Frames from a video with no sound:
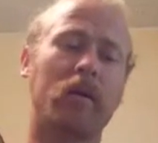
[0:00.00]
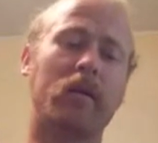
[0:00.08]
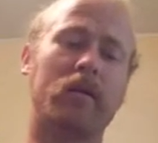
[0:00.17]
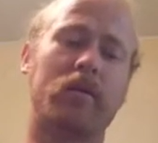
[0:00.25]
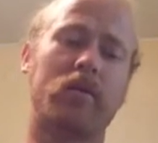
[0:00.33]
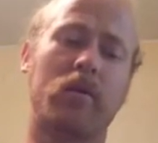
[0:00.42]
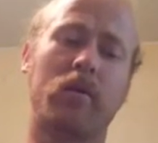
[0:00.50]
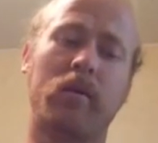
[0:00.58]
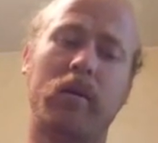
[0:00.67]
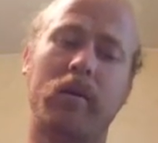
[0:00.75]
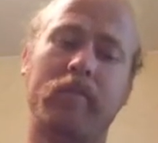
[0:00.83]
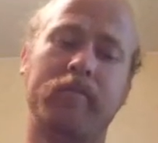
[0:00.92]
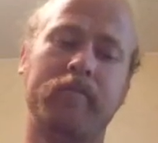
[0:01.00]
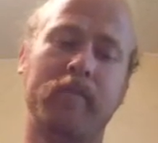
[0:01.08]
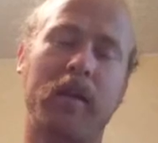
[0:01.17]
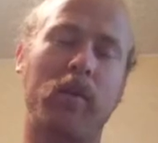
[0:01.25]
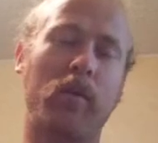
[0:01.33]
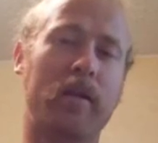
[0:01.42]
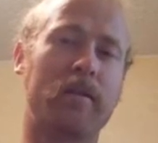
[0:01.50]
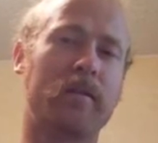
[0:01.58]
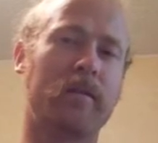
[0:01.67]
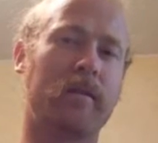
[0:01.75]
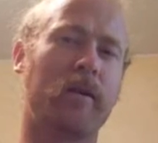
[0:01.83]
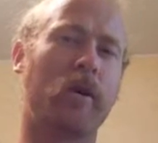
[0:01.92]
and so um, anyways,
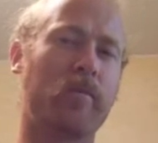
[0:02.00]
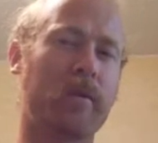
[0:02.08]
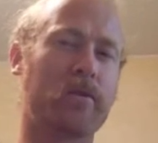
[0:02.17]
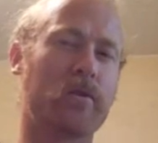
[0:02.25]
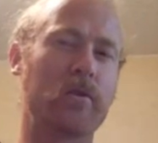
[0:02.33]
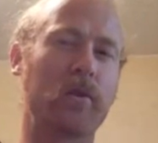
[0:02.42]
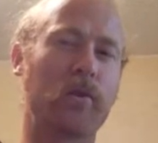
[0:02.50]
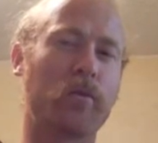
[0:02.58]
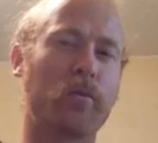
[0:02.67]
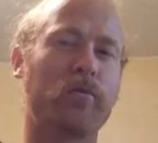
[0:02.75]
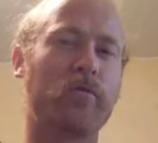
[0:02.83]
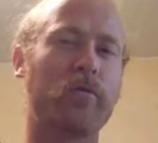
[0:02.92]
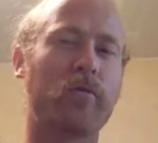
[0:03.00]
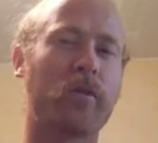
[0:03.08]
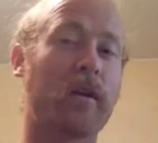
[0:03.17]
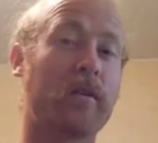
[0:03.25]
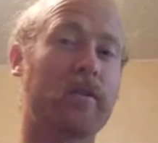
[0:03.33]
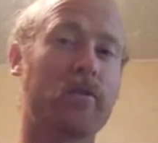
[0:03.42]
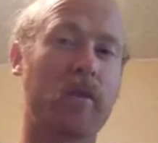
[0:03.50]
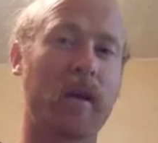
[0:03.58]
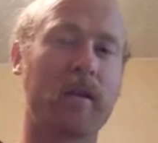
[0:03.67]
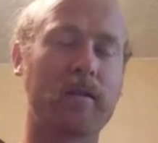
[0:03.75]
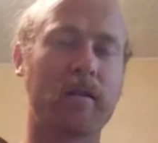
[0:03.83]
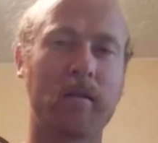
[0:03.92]
I hope that's just a little bit of food for thought that you
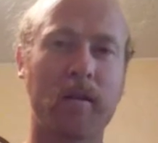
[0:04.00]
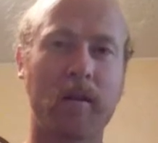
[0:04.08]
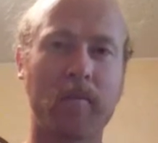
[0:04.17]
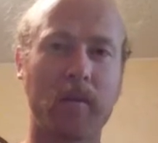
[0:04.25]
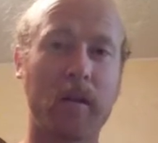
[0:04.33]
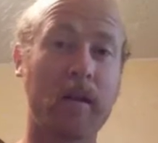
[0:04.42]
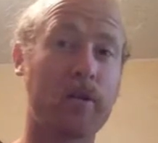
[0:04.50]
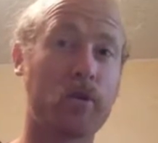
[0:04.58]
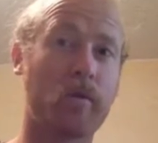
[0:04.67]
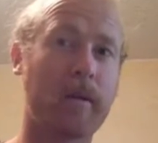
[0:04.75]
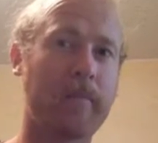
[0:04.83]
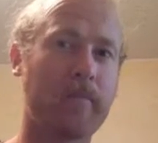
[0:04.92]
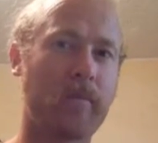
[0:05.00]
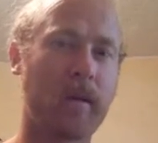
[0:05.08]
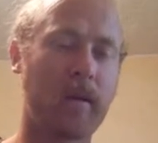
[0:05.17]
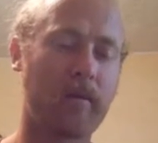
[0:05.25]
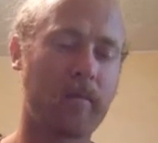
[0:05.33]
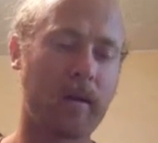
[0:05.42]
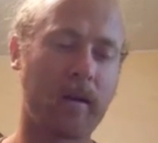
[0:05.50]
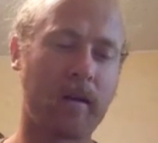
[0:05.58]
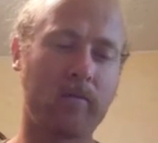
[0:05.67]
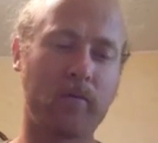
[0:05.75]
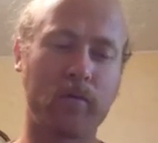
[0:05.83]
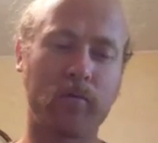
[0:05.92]
guys can uh, can enjoy, and uh,
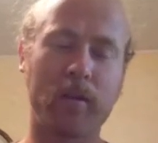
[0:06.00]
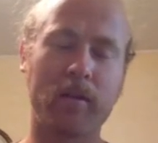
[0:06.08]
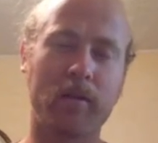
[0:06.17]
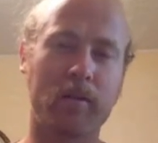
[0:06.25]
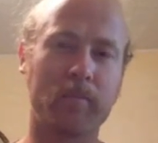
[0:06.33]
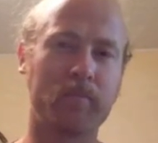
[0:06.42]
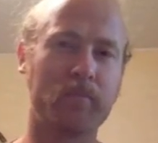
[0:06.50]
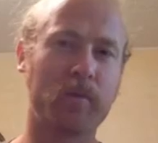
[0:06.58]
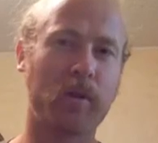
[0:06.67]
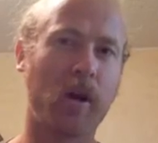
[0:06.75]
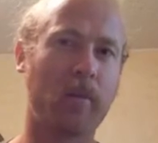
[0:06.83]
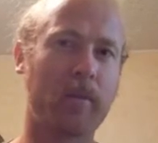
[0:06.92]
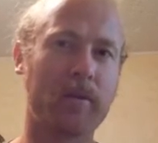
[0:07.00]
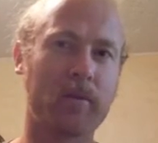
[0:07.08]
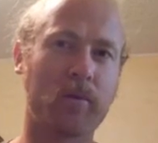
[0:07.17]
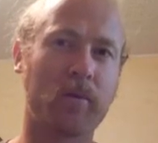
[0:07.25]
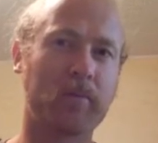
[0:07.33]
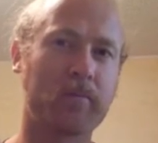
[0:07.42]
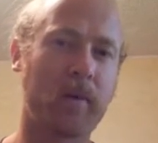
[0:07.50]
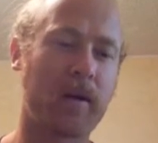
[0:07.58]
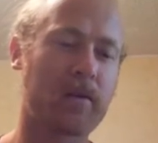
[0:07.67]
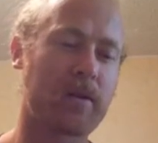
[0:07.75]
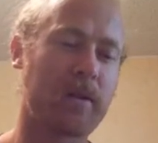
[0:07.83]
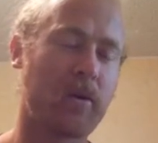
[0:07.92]
feel free to, to comment or
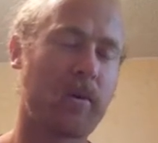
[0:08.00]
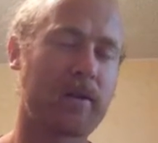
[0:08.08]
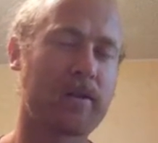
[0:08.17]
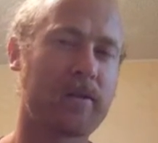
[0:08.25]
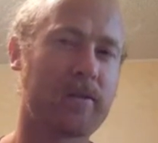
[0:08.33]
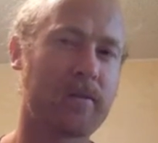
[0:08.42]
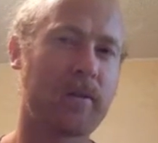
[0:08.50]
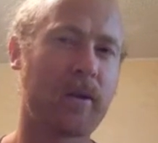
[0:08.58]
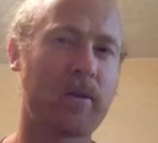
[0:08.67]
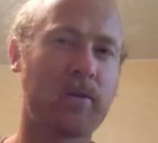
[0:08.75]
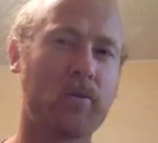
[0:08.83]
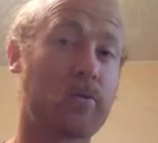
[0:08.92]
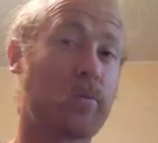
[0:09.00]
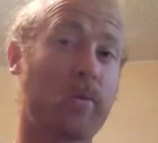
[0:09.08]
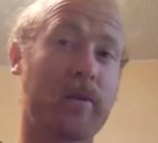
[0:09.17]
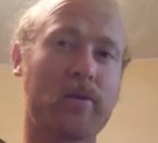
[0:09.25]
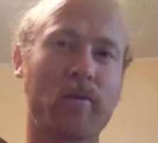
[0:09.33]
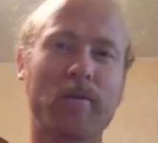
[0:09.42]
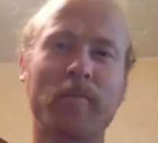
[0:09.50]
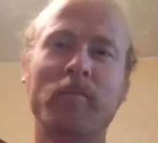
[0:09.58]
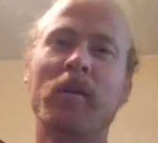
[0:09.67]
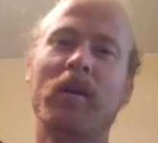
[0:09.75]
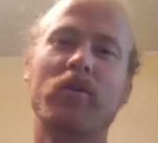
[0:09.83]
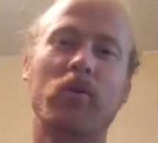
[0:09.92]
ask any questions, and I'll do some more research.
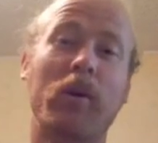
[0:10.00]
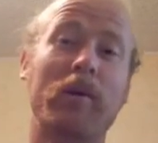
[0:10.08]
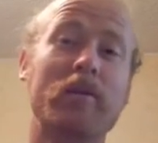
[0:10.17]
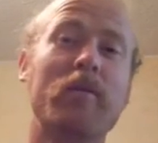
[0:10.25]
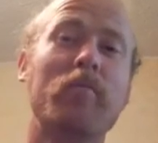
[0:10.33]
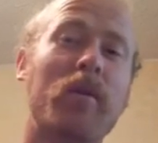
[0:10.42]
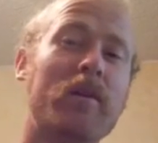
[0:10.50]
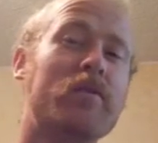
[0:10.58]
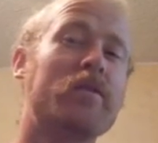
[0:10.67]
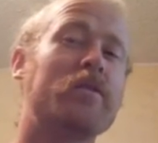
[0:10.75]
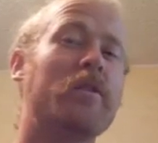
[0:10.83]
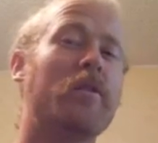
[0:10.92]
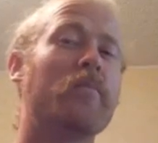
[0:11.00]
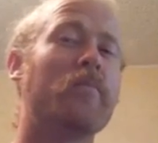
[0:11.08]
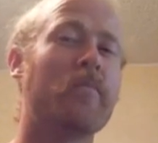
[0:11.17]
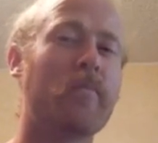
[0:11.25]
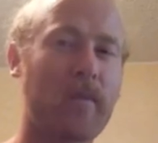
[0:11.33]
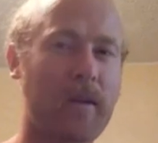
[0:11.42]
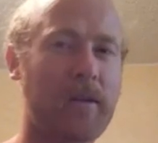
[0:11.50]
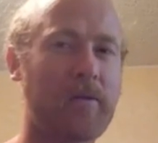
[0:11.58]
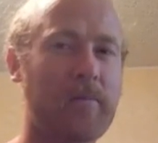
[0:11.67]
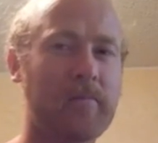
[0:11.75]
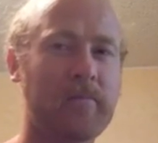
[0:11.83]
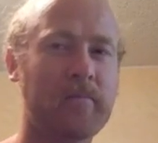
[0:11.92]
So anyways, blessings to you. Thank you.